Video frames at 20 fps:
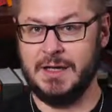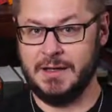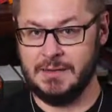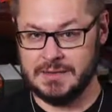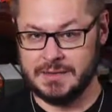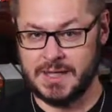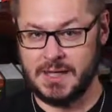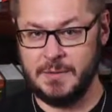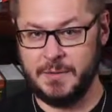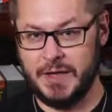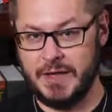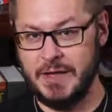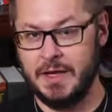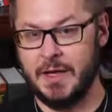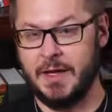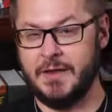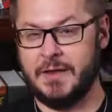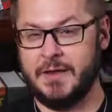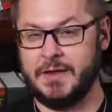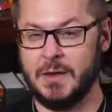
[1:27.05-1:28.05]
he'll tell me
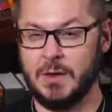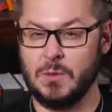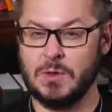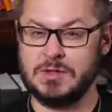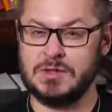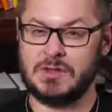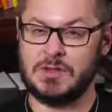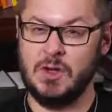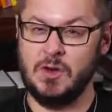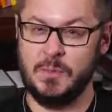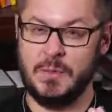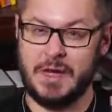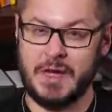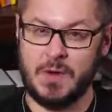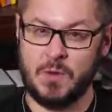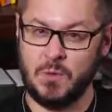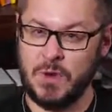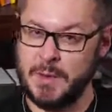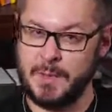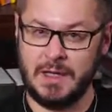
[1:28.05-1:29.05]
that there were so many
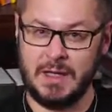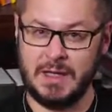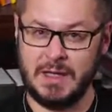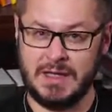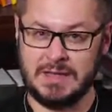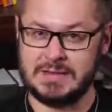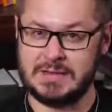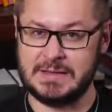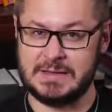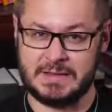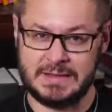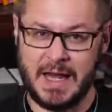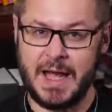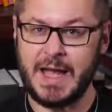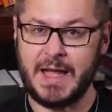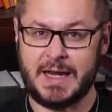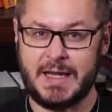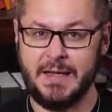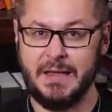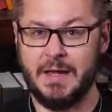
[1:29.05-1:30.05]
women in
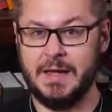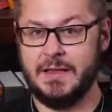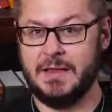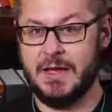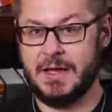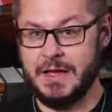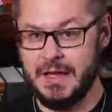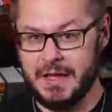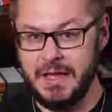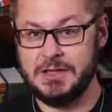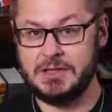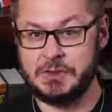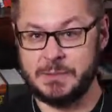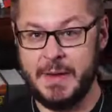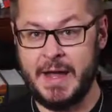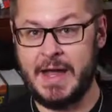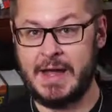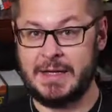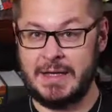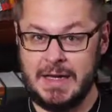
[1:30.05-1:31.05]
society that each
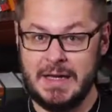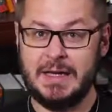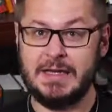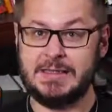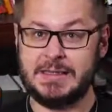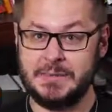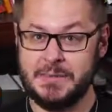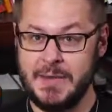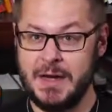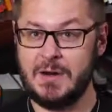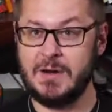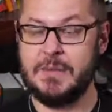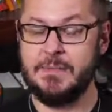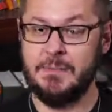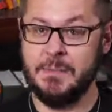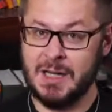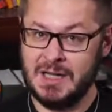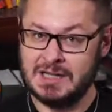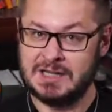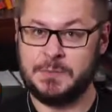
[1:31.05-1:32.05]
man needed to marry
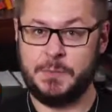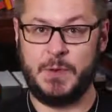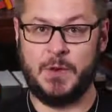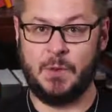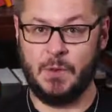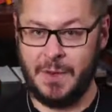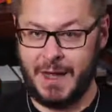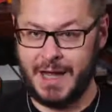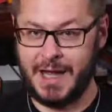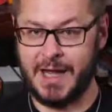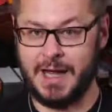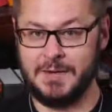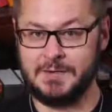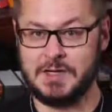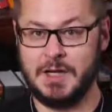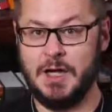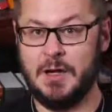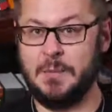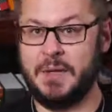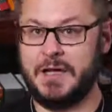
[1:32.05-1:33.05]
multiple
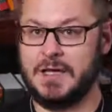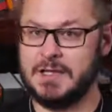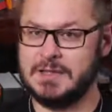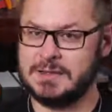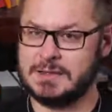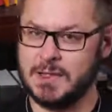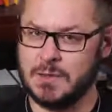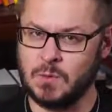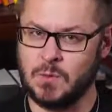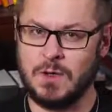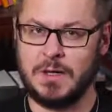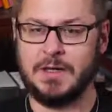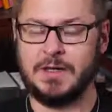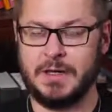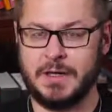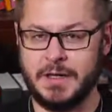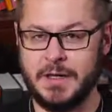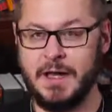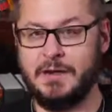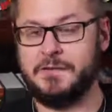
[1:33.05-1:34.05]
wives because there weren't
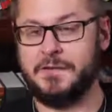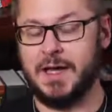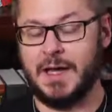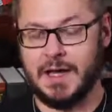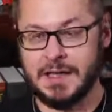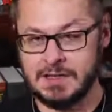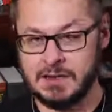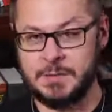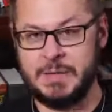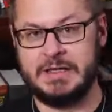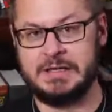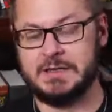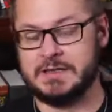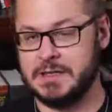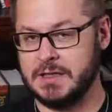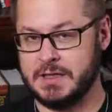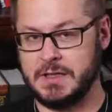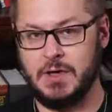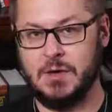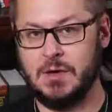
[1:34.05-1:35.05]
enough husbands
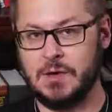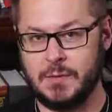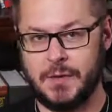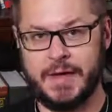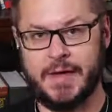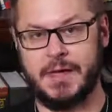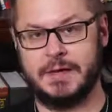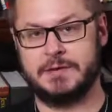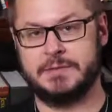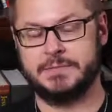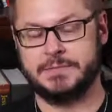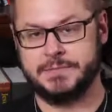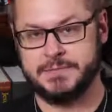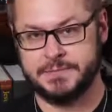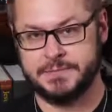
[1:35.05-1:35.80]
to go around.